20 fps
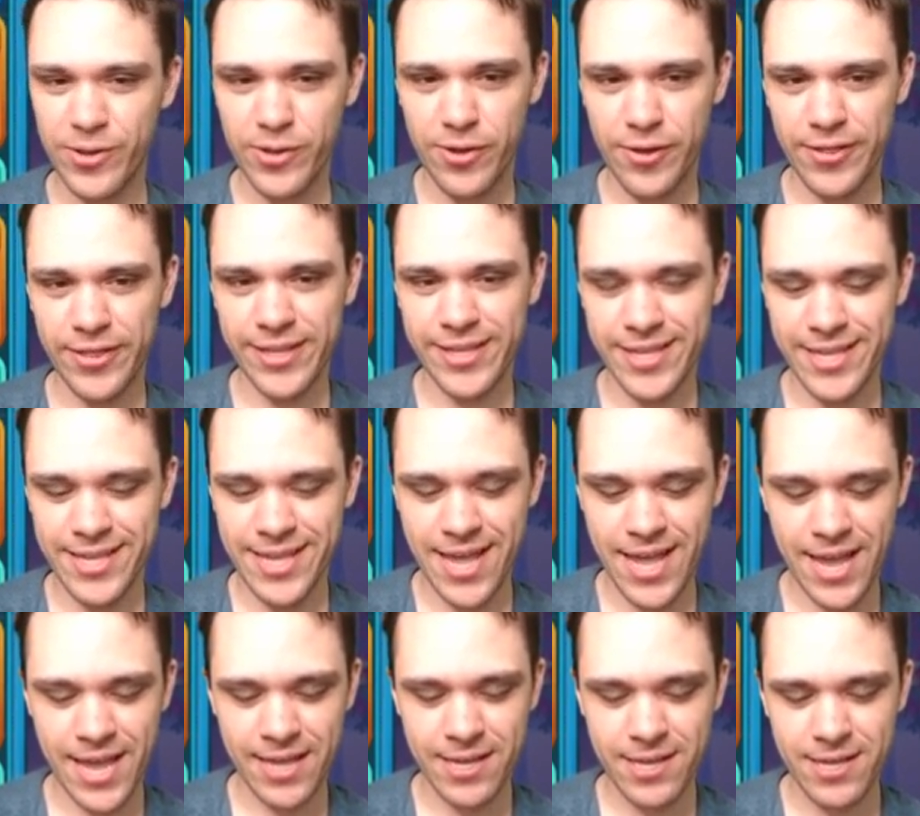with all the
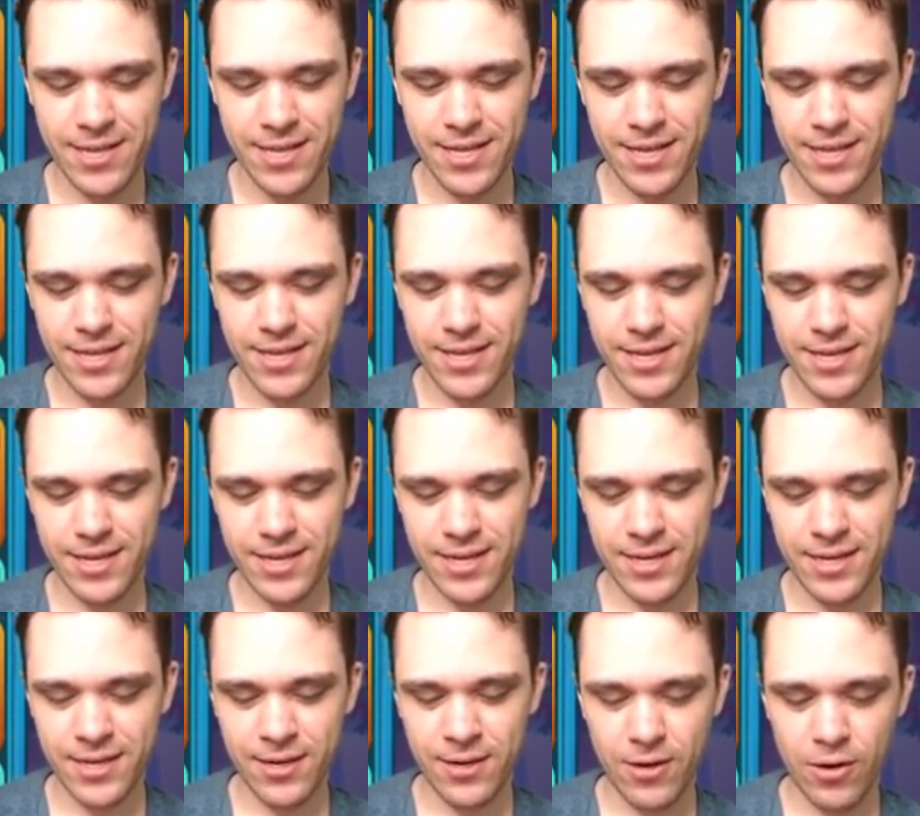EA,
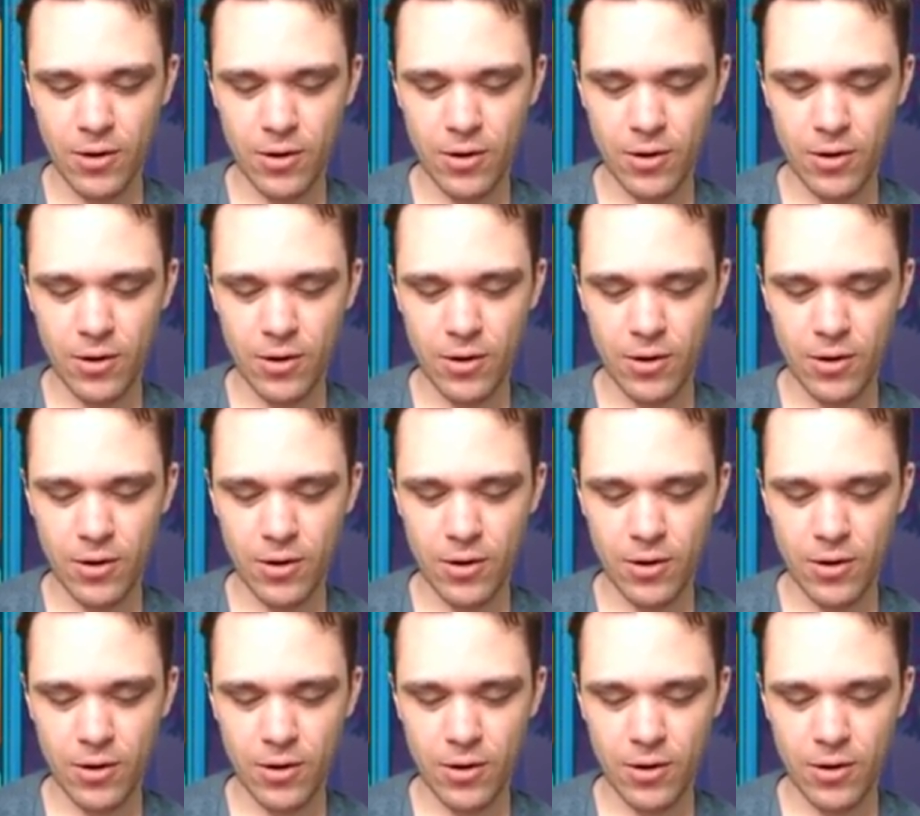uh,